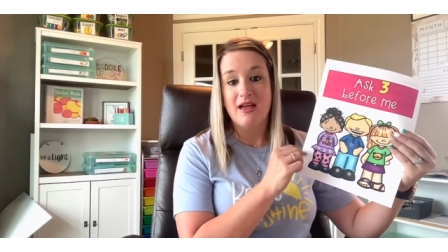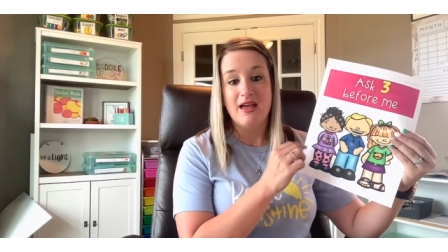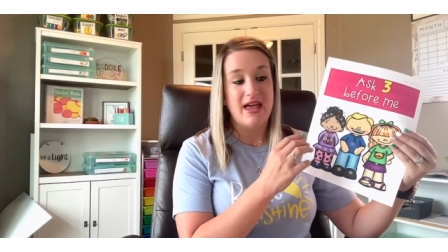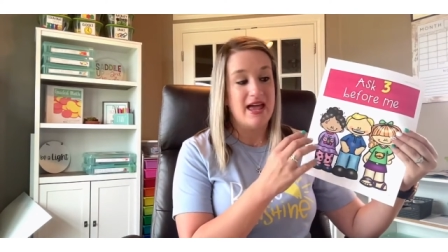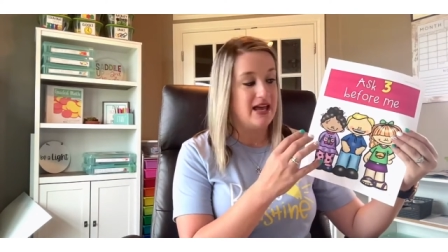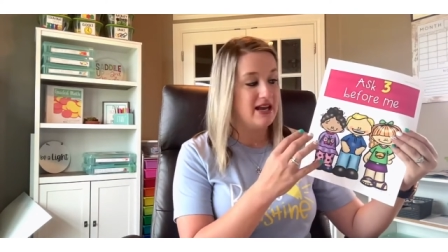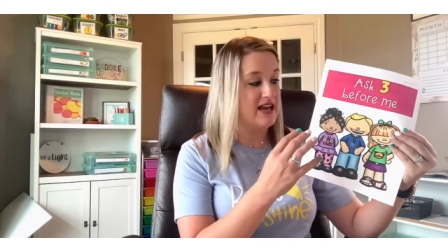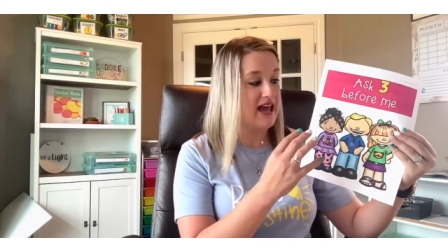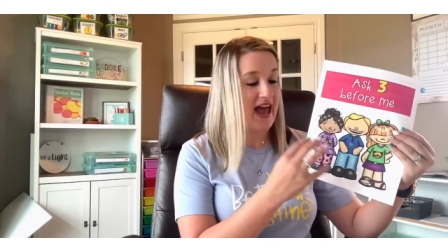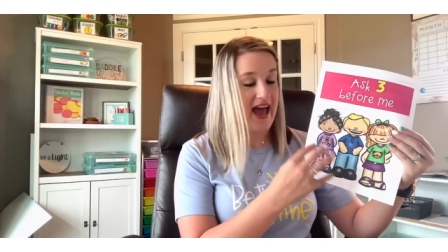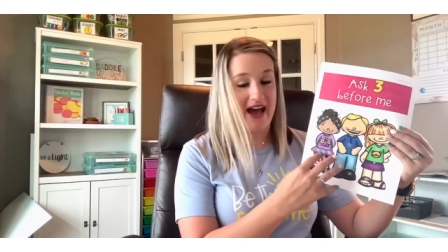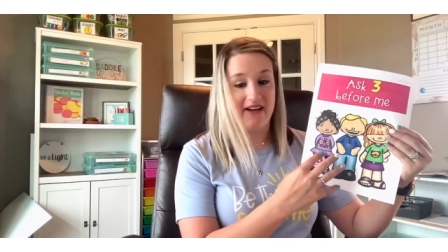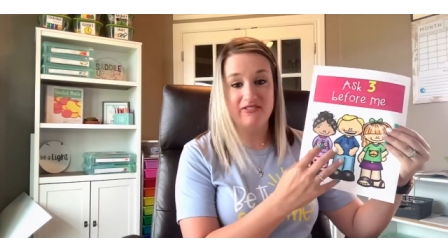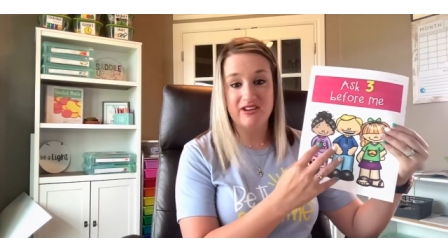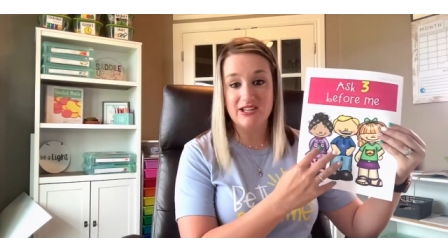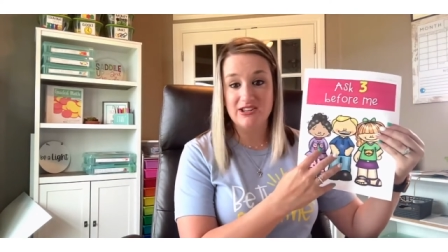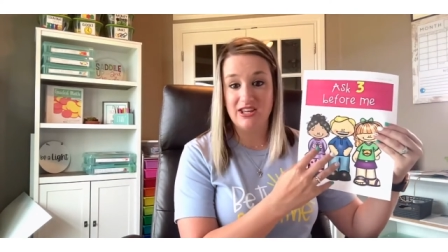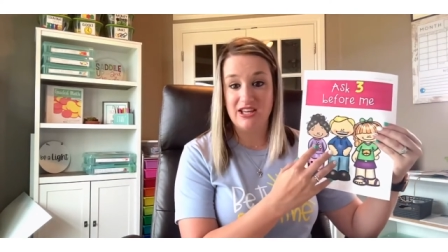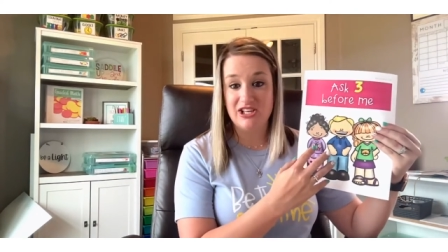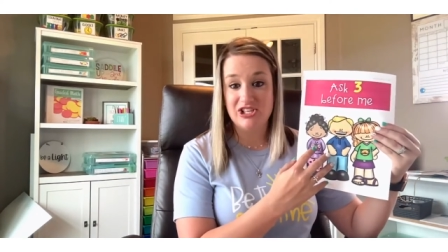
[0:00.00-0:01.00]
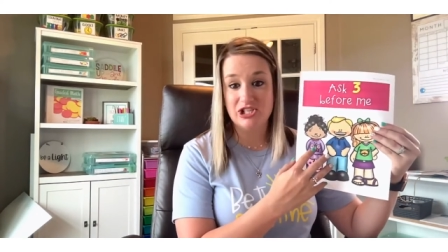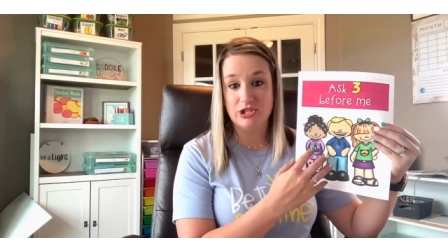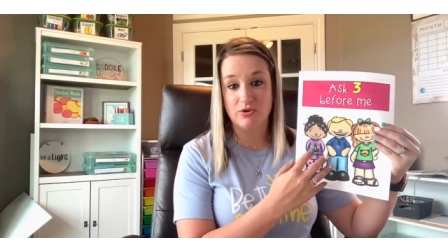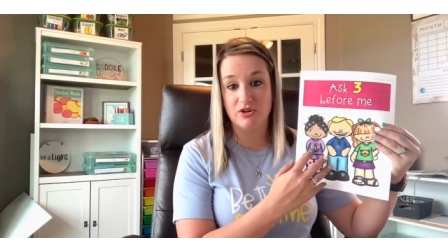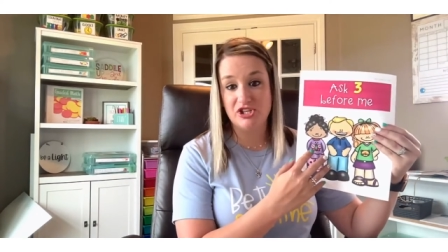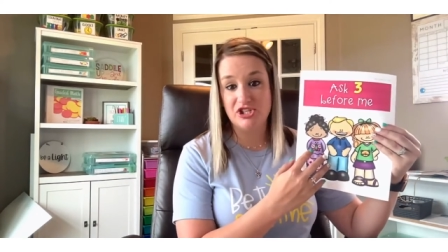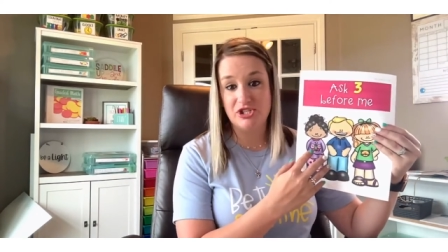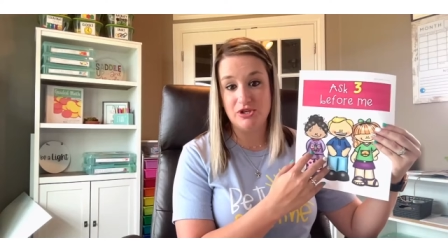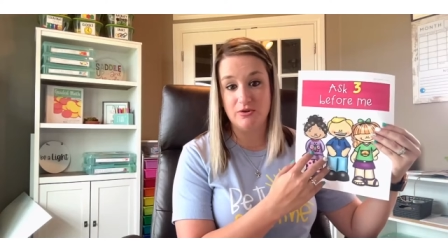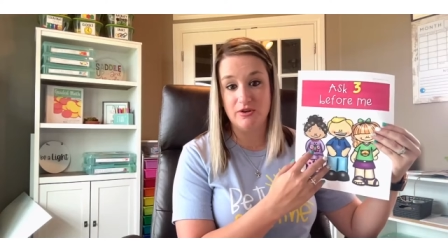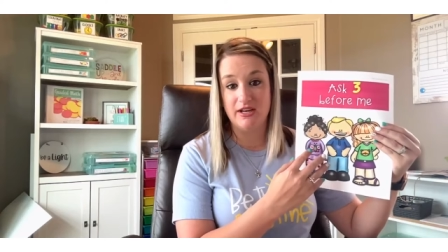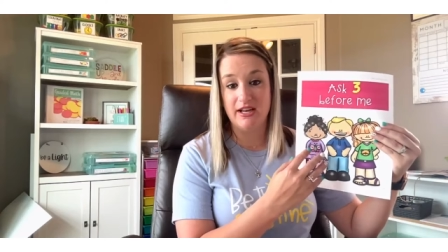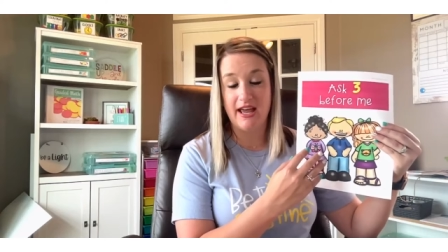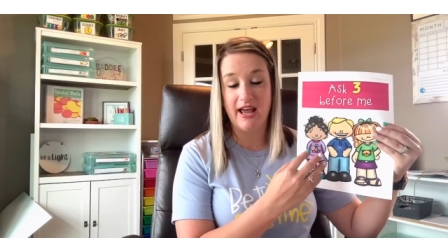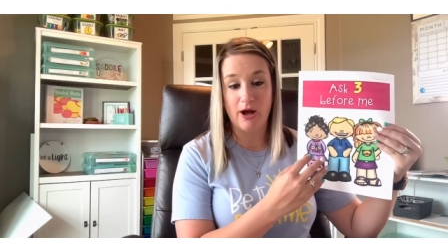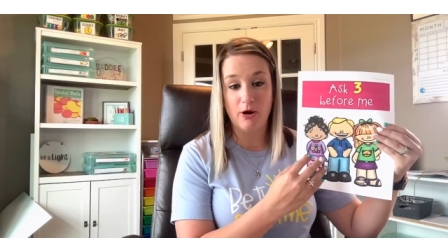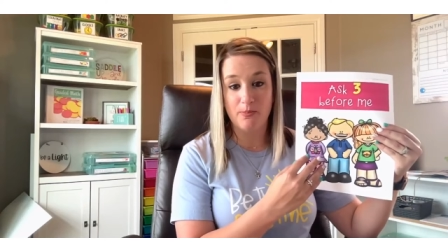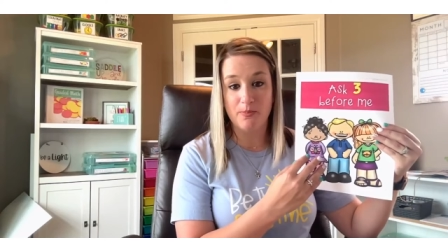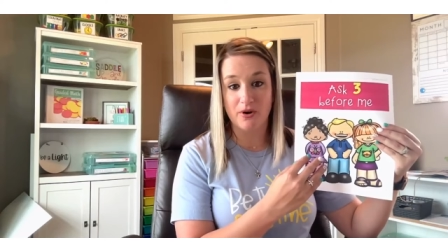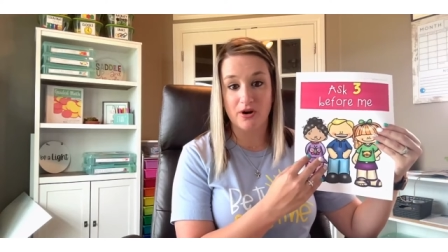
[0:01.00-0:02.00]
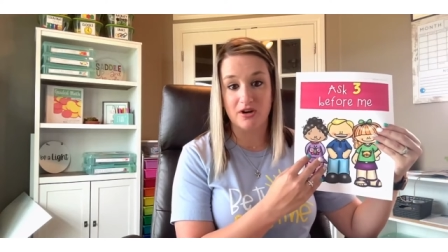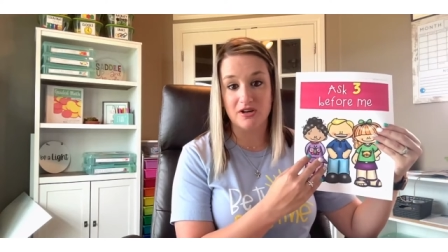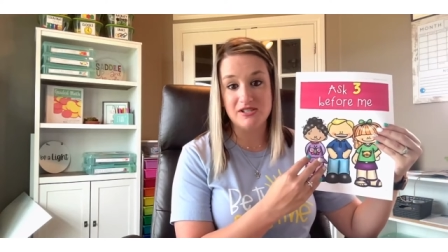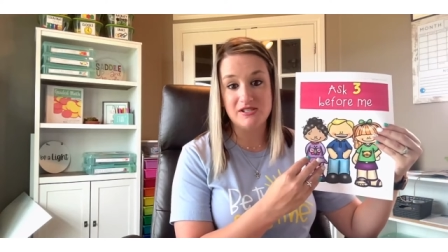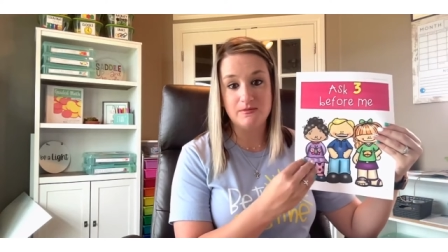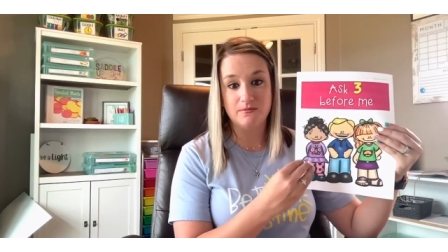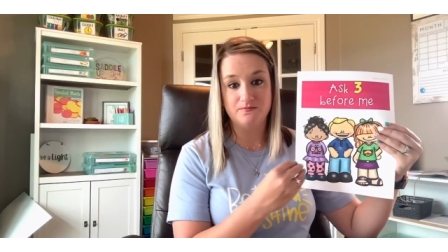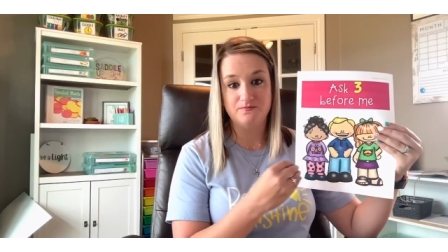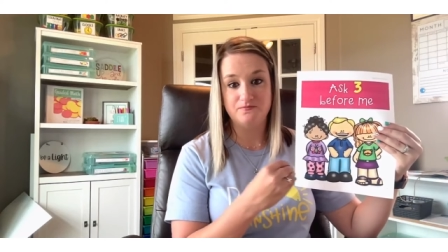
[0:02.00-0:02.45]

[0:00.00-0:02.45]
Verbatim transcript: and having these three student helpers